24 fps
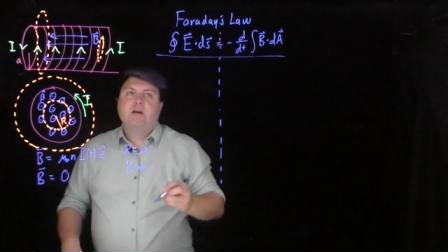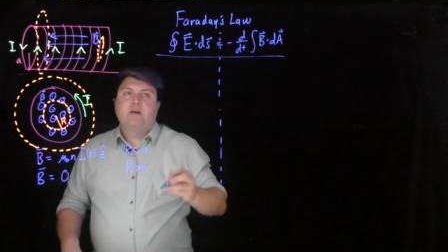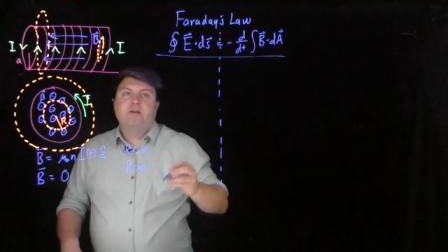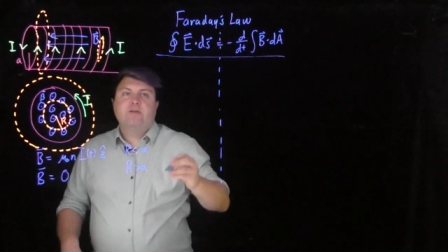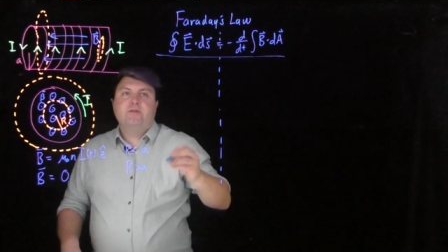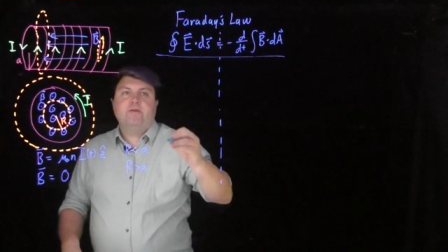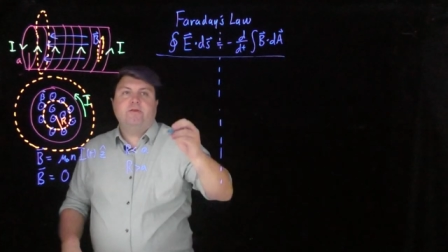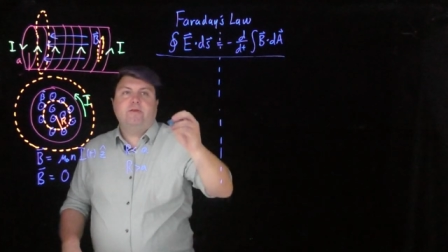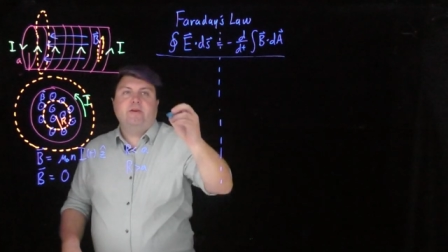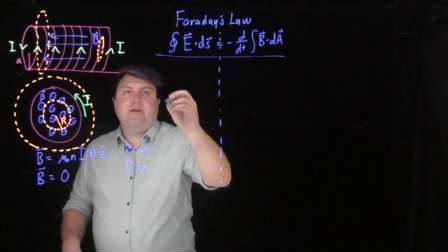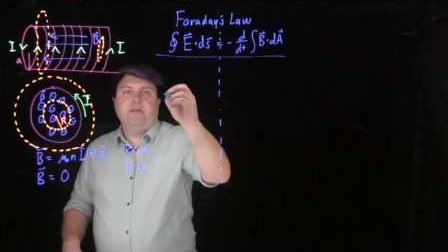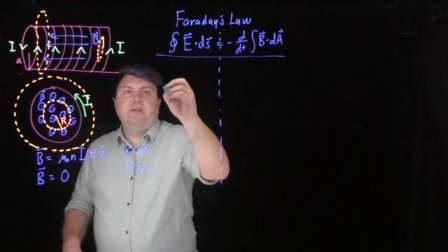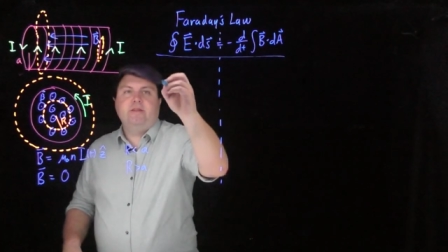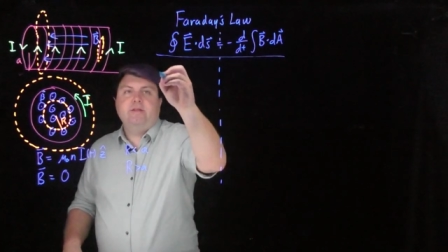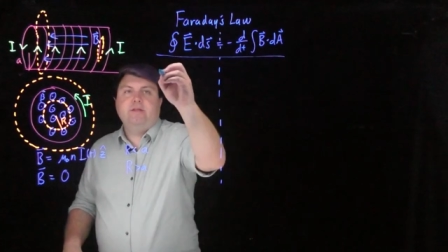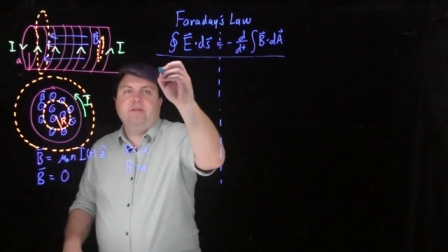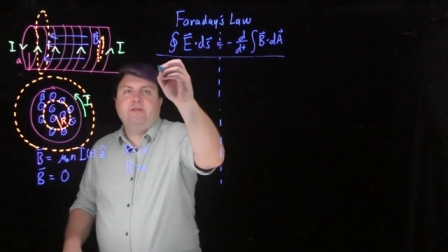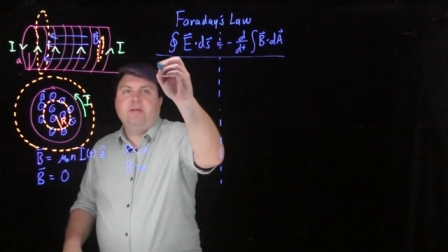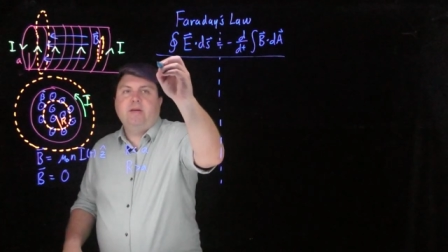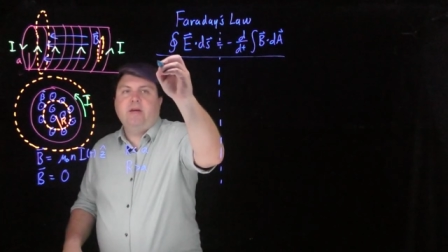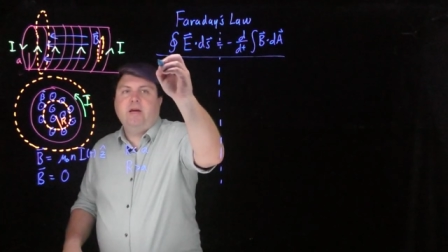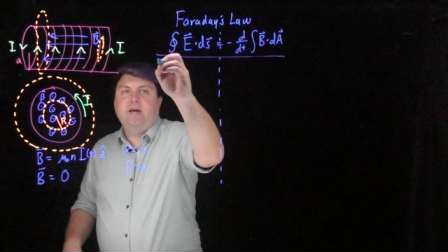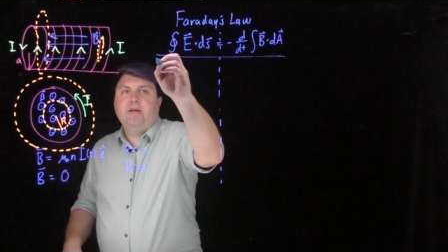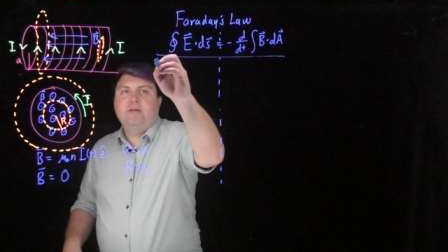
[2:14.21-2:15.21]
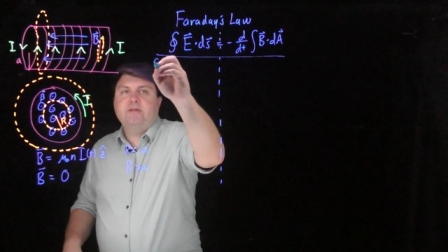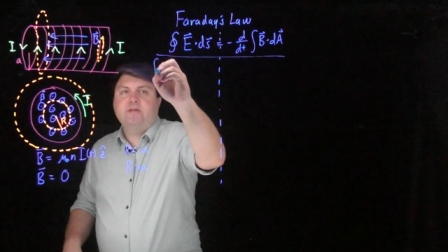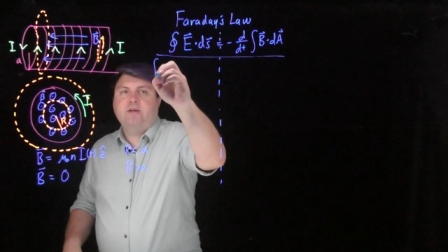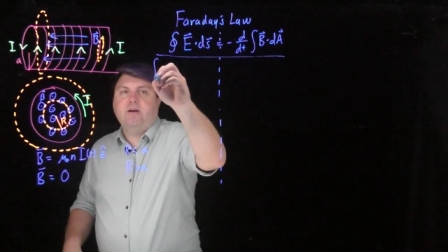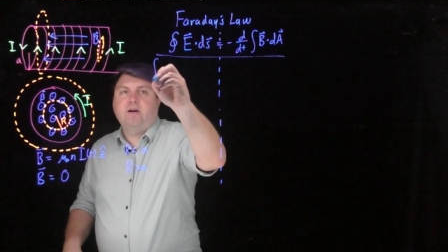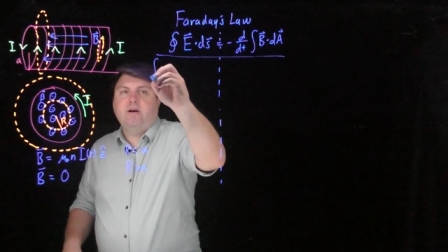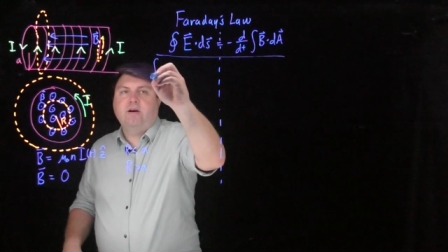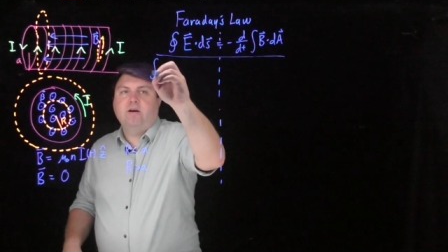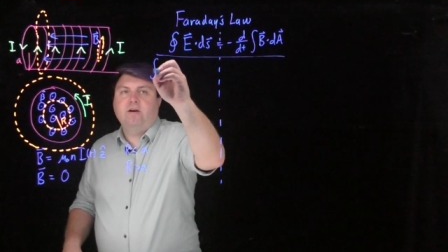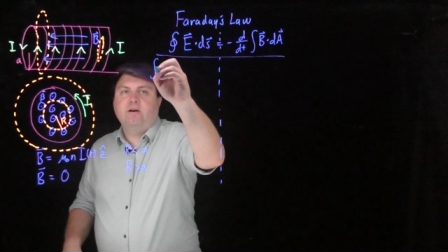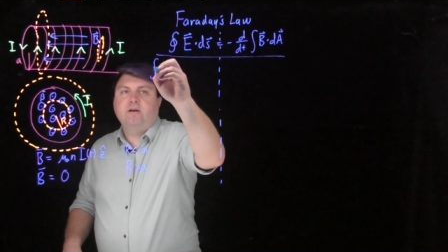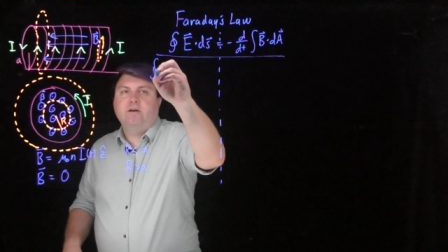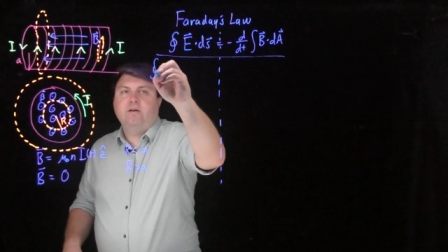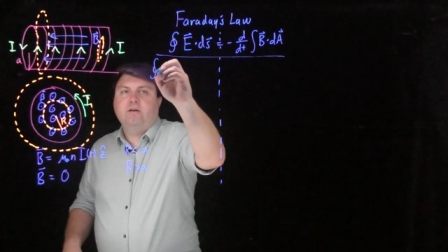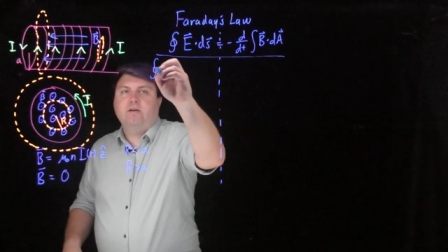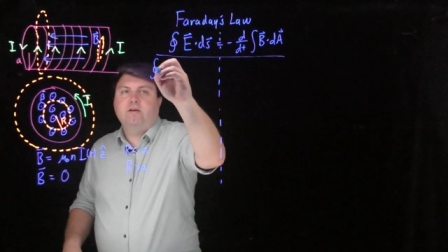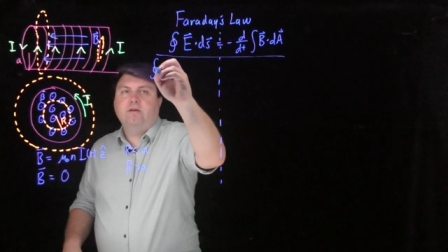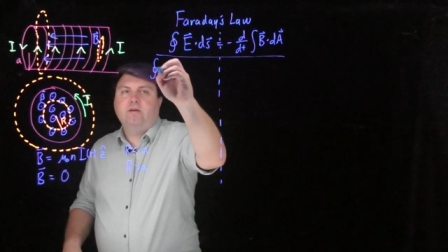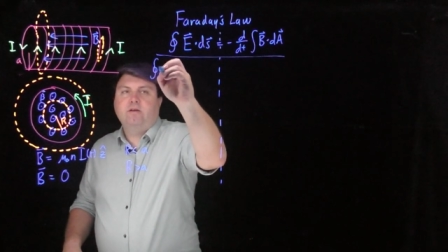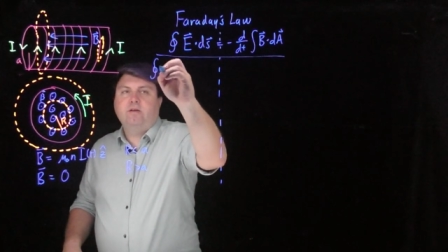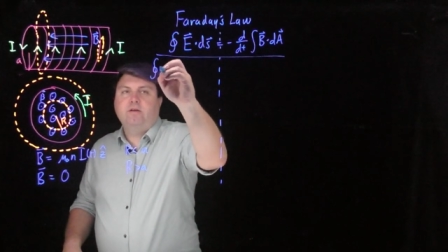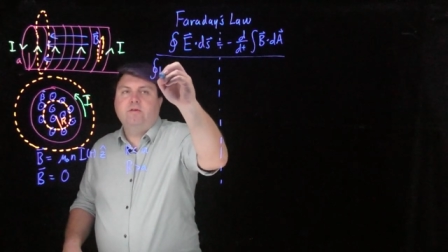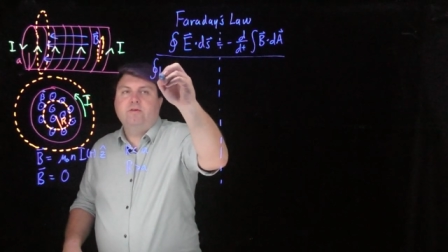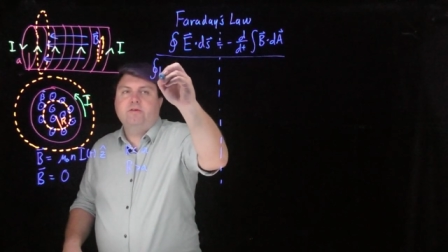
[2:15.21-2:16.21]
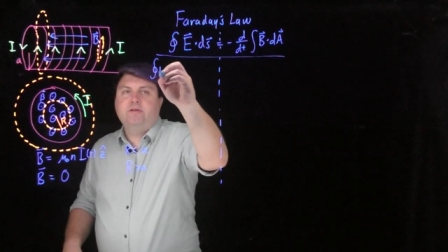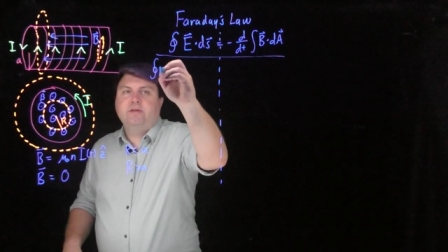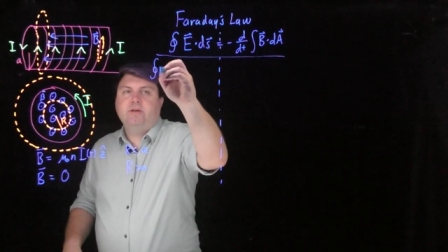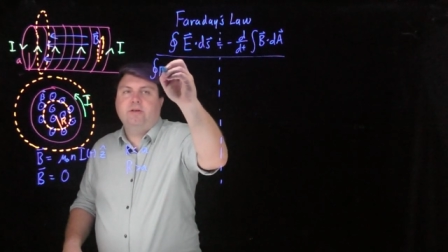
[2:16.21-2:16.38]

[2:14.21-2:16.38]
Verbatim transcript: So in this case, our closed